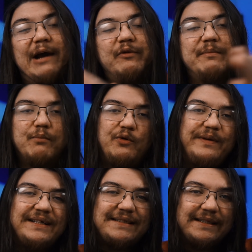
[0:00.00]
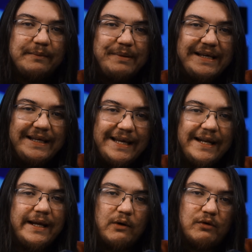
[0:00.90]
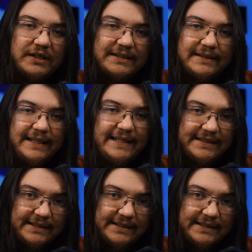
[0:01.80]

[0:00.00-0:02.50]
and we move it to the beginning where it's less